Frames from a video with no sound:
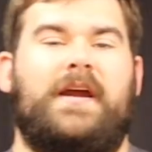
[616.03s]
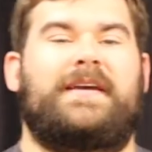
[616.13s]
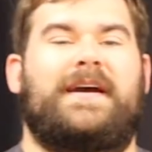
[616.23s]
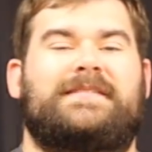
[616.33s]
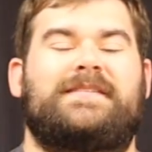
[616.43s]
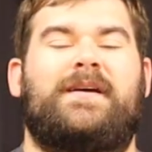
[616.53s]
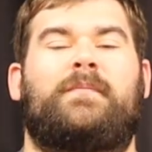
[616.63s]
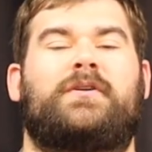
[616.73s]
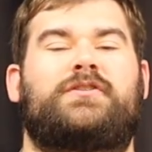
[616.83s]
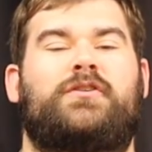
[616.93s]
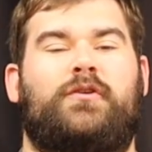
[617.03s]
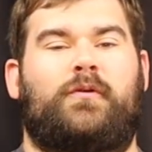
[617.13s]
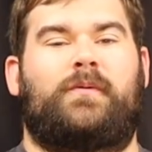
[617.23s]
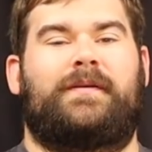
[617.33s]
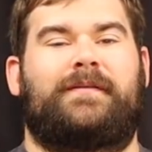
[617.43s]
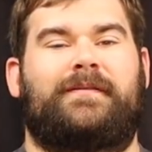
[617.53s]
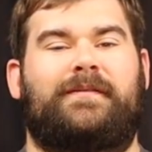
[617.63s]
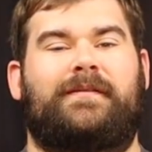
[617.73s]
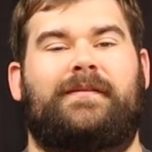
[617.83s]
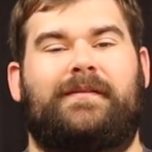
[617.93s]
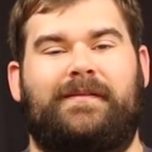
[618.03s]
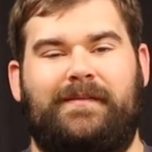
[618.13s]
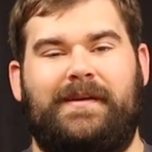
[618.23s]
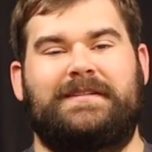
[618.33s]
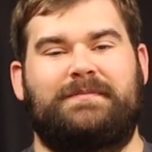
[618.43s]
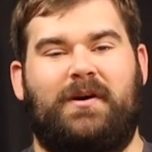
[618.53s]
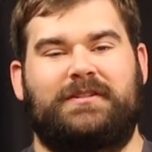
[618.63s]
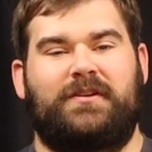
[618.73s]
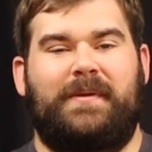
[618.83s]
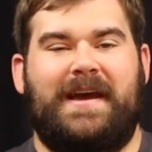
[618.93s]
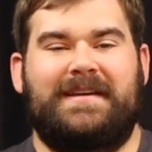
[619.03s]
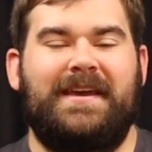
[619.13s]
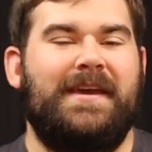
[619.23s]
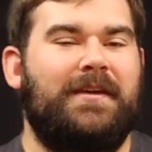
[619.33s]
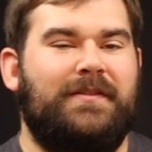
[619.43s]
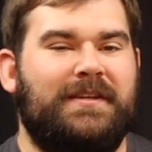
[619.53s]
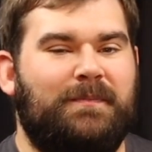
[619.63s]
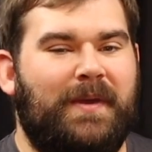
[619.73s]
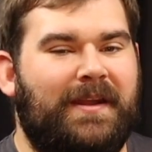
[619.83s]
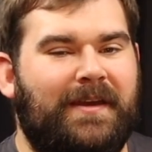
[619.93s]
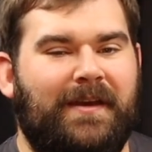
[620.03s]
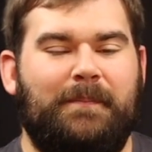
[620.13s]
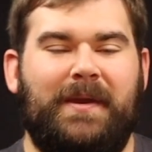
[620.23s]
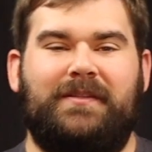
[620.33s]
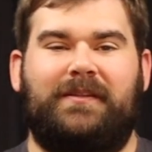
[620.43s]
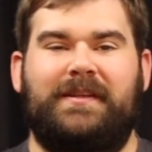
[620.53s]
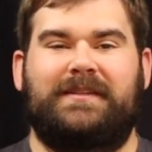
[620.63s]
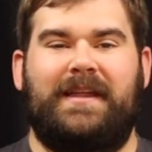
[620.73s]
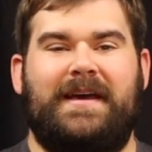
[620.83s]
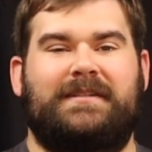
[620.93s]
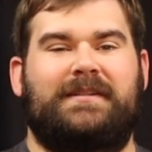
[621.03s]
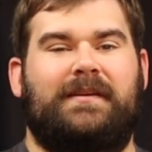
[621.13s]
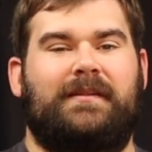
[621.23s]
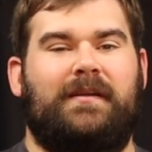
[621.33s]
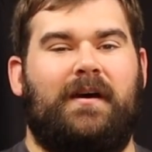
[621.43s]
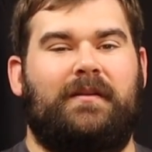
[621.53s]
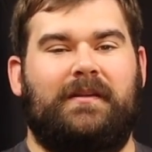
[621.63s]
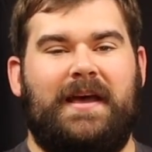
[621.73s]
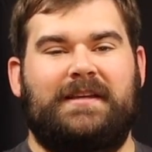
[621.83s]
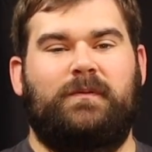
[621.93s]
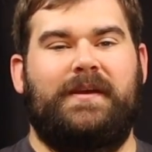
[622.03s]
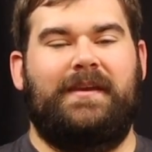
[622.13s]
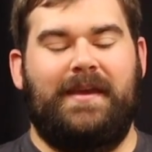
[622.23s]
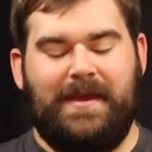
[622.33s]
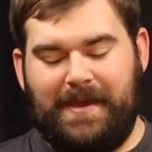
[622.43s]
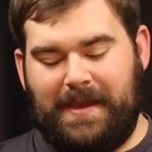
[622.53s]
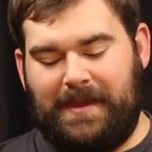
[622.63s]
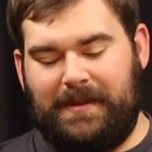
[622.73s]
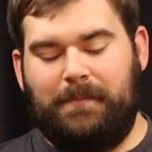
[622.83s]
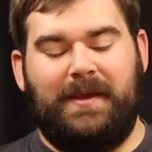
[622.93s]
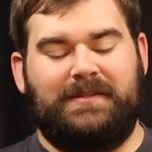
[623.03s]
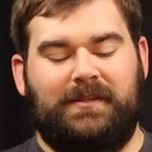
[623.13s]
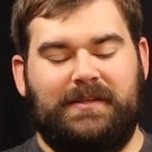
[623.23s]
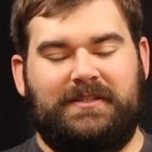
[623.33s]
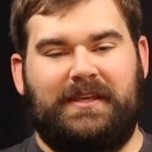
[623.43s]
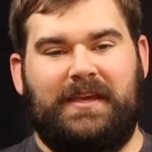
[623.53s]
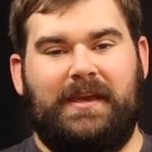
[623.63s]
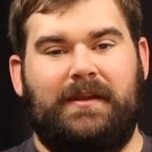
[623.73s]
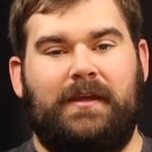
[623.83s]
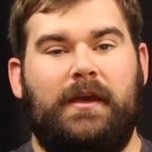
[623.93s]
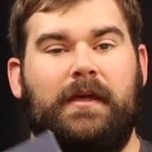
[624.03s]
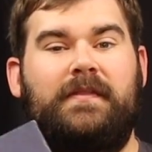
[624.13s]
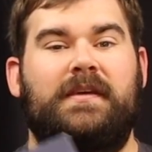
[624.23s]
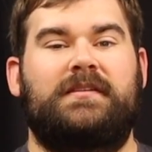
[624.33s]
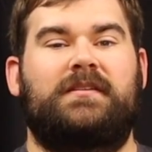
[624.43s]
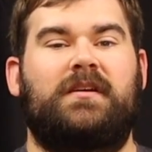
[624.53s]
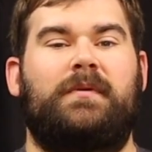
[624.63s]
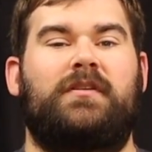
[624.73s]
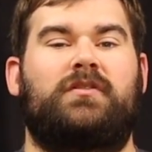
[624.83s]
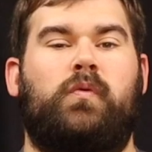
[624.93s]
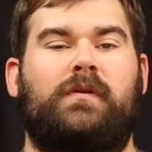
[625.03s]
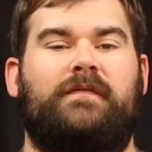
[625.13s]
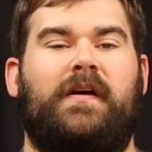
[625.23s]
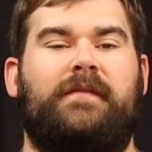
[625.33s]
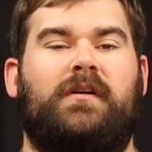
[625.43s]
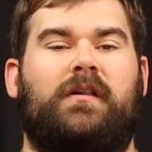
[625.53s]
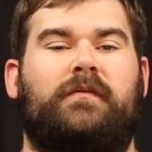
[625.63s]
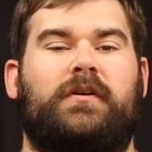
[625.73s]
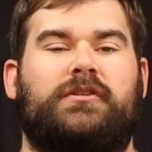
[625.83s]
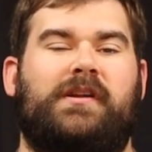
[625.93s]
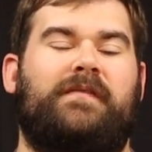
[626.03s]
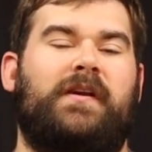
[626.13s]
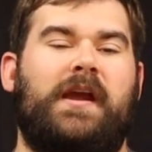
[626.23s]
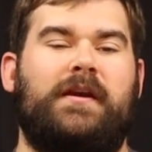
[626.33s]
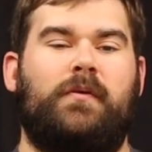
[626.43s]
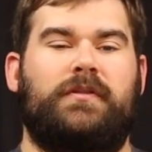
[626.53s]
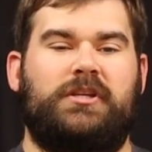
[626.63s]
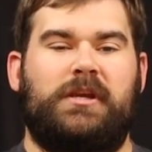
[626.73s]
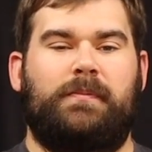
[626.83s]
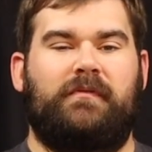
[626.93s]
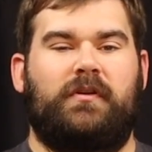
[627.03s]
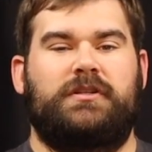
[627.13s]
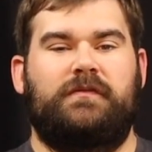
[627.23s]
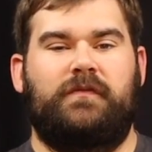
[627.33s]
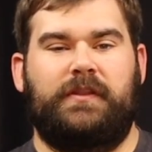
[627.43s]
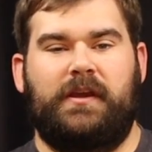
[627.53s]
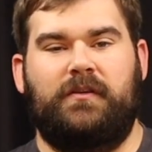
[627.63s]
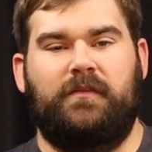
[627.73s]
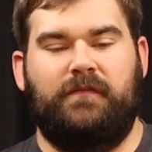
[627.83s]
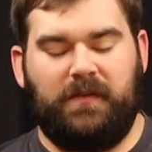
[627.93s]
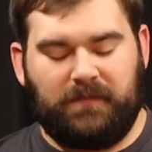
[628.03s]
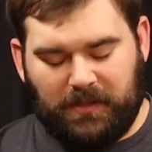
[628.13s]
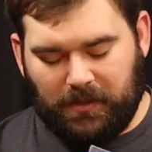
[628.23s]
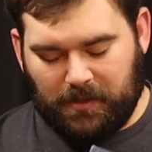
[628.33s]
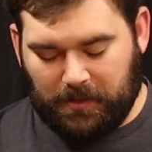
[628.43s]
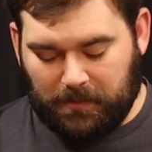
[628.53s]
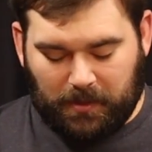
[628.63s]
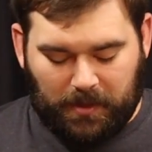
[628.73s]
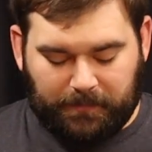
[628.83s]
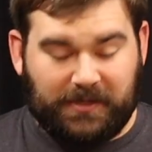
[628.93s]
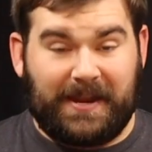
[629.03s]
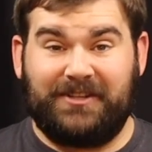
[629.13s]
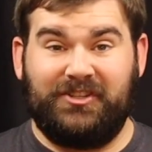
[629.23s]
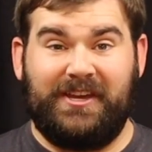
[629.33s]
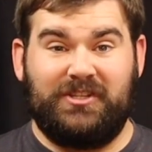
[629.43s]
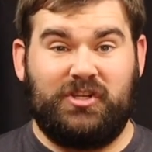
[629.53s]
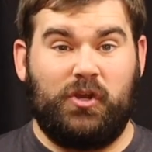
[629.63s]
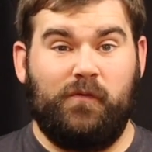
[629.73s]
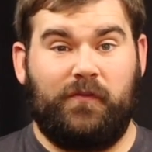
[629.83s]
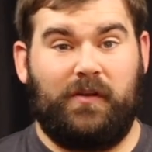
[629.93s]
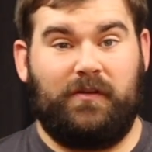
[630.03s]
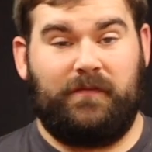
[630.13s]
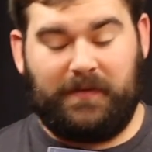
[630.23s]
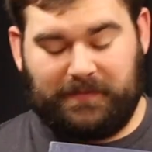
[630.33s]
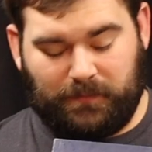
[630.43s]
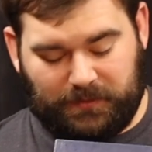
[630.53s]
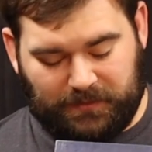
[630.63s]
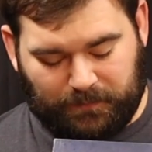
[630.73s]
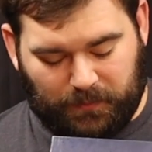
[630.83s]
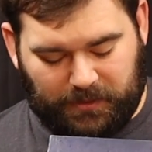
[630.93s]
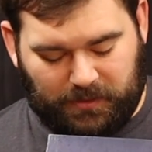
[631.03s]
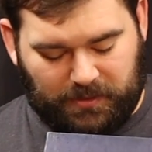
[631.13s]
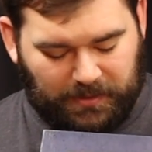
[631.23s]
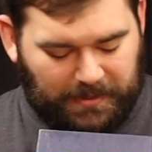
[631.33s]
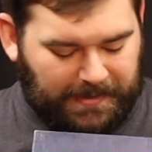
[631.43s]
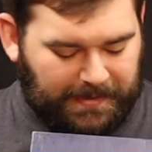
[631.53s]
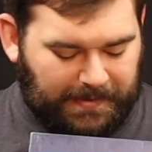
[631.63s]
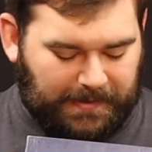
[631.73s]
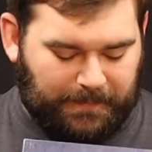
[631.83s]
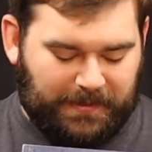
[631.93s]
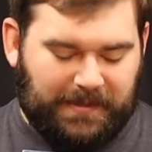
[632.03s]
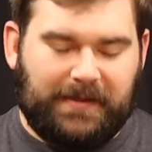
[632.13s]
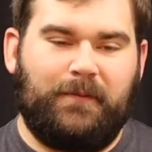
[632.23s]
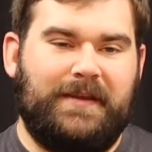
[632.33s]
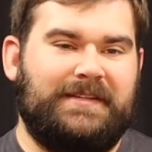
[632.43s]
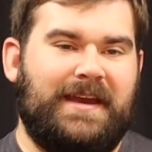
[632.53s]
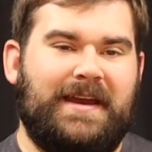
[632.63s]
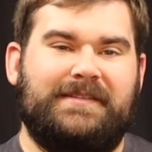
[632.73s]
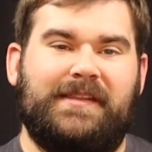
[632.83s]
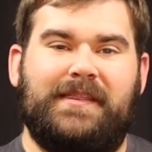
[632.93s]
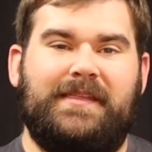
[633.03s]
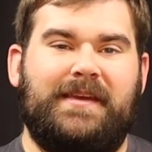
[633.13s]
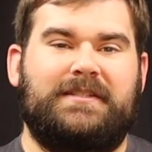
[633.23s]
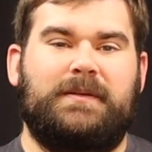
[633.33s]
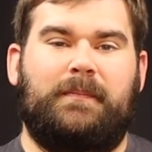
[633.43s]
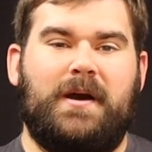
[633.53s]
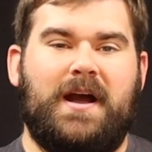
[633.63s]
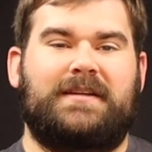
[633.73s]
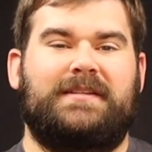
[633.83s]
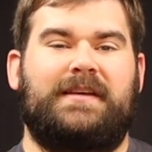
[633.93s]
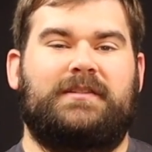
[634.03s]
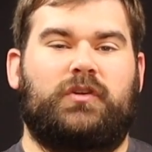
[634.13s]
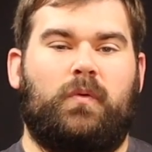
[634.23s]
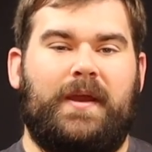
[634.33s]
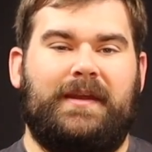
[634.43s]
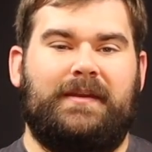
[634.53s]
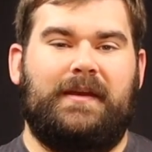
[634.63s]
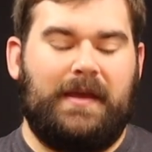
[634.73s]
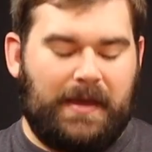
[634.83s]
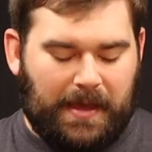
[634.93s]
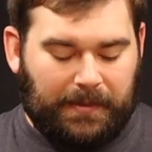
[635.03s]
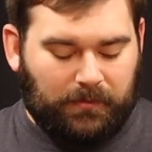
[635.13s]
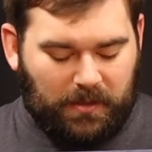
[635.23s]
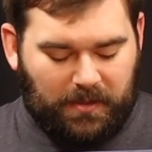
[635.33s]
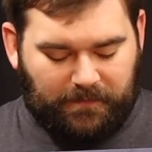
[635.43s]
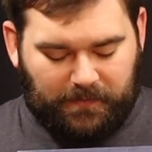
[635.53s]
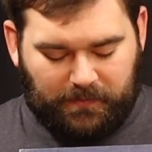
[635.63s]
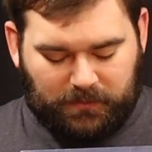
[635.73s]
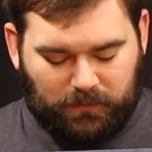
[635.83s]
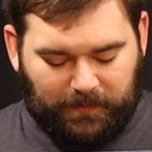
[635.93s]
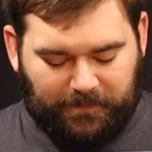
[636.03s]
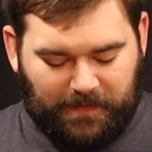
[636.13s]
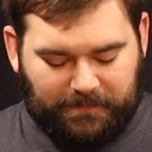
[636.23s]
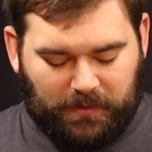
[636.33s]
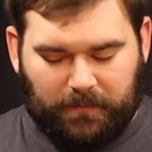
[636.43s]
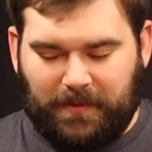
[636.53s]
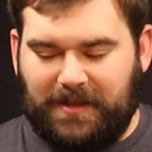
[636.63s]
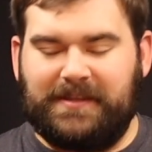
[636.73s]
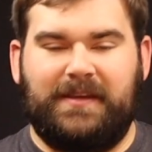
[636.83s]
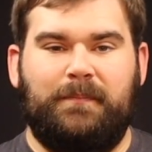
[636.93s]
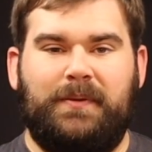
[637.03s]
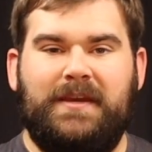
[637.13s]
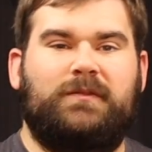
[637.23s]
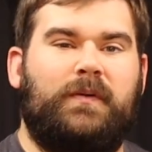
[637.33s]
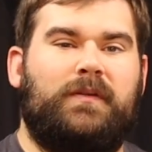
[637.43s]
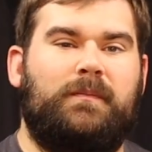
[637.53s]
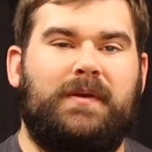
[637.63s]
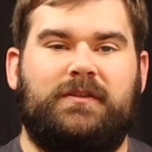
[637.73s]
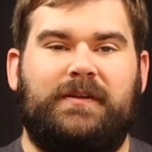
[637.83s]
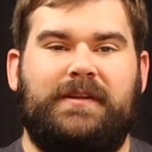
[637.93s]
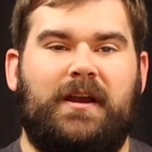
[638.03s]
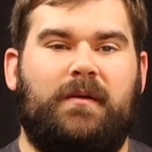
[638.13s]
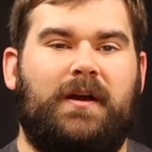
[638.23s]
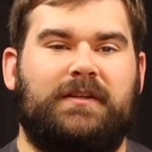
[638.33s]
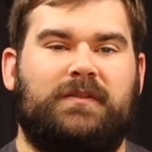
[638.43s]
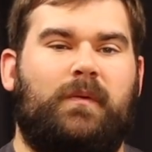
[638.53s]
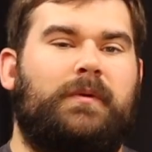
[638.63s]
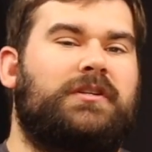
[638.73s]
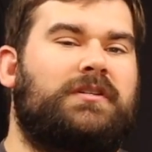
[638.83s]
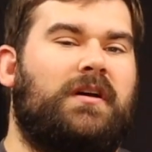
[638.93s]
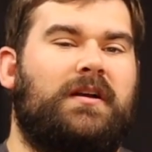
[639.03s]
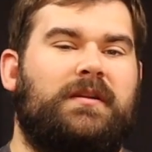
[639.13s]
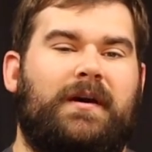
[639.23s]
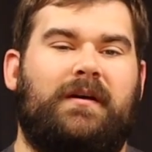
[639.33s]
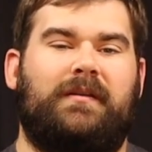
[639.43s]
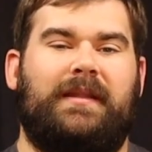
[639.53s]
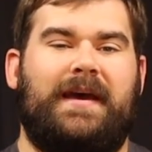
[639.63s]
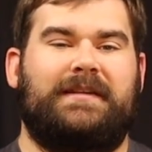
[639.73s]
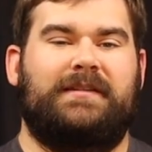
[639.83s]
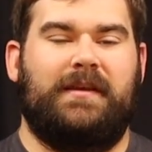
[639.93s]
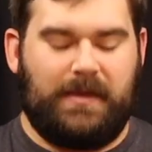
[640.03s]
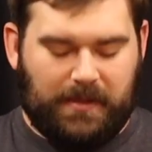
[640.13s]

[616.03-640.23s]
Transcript: right, guys, number two is Monster Bass. This made the list last week, and it makes the list again. This is gonna be the $25 version. I figure I'd go with the cheaper version for the under 50. You could actually get two for under 50, which is pretty good. But anyways, guys, this box is great. I love the $25 box. It competes with Mystery Tackle Box, the one we just talked about last